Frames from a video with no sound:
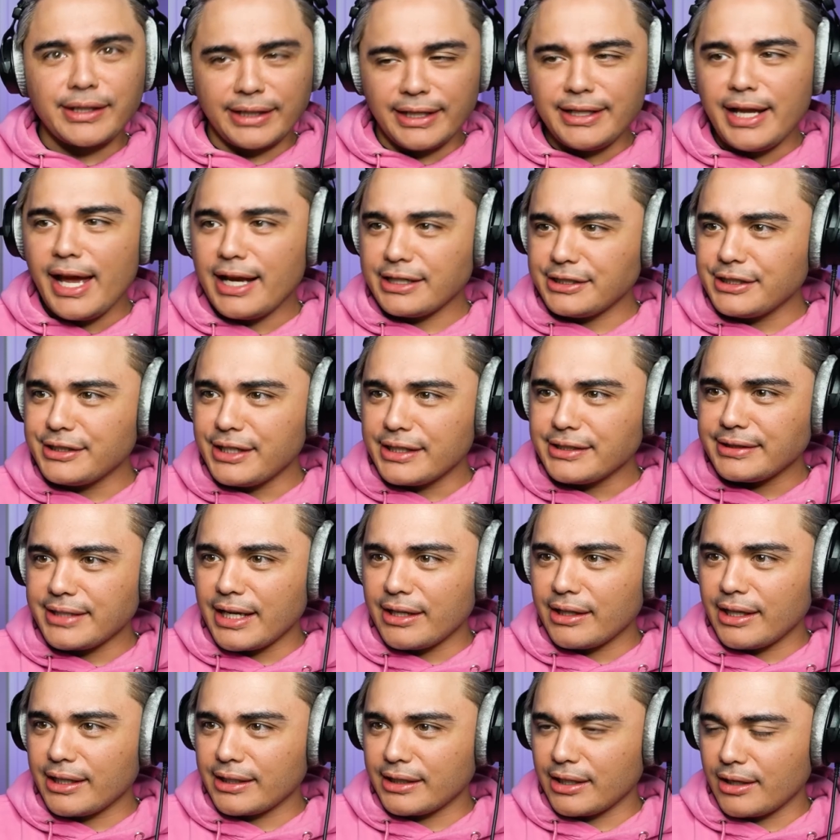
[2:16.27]
They actually does
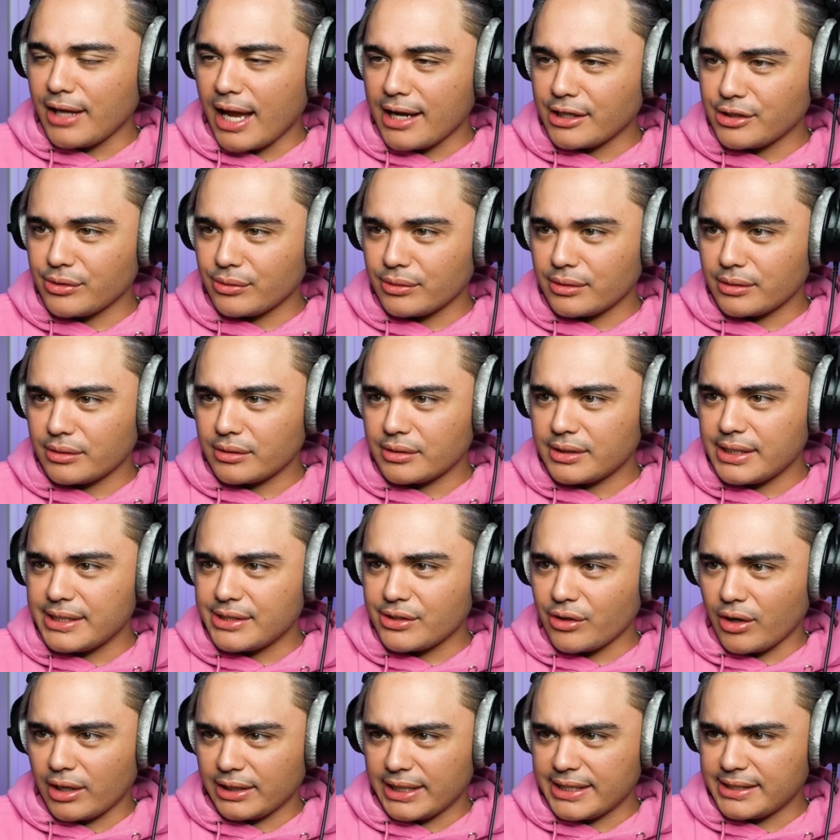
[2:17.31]
sound like the actual
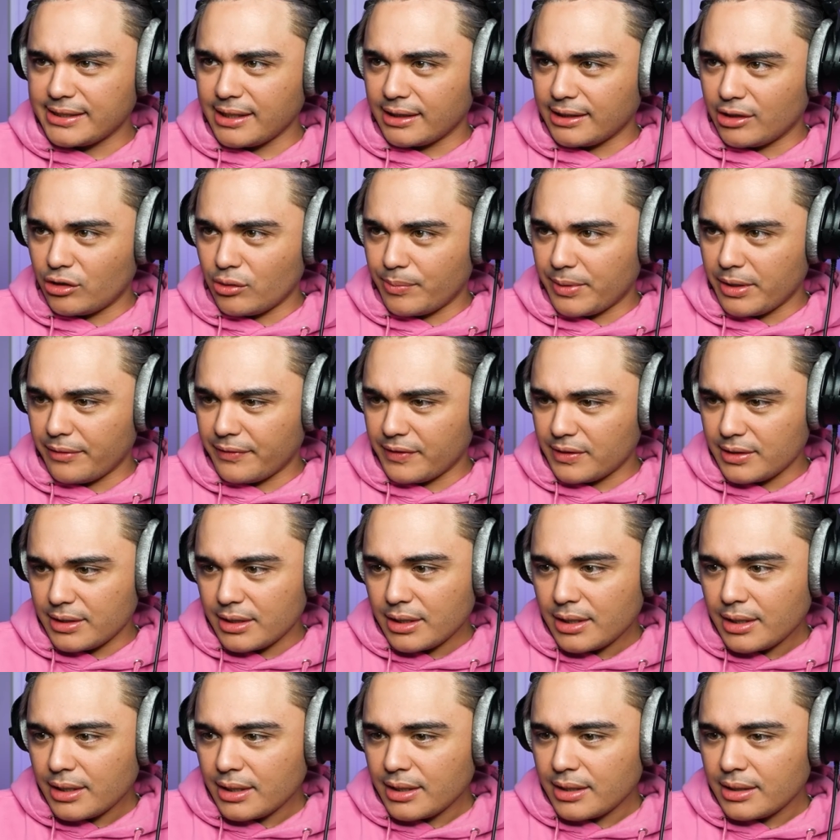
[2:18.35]
teaser, or at least a little bit of it.
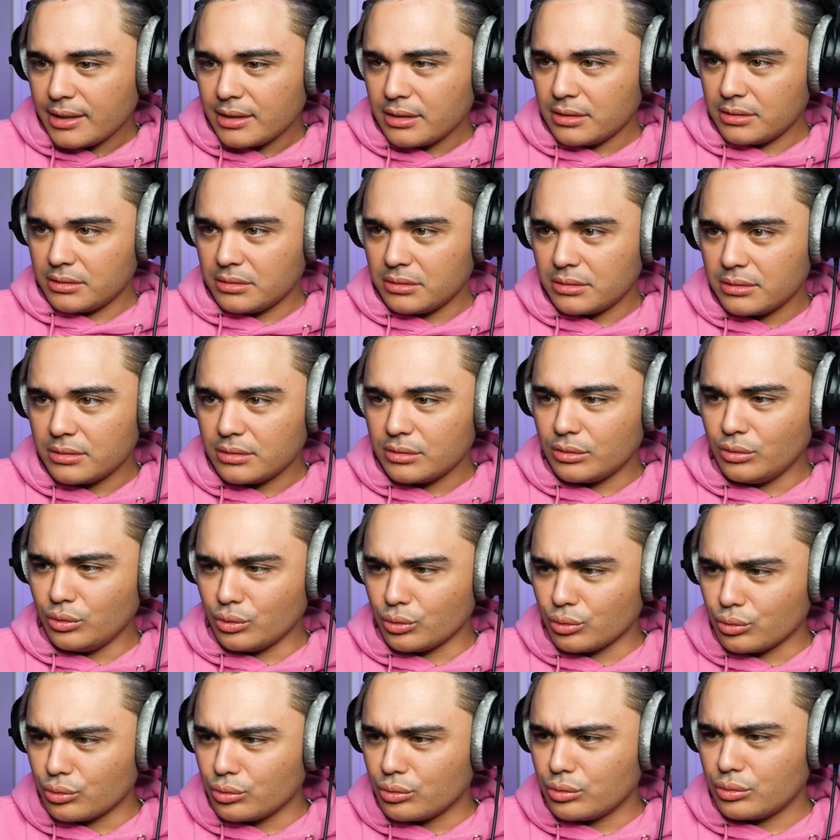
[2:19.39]
Ooh.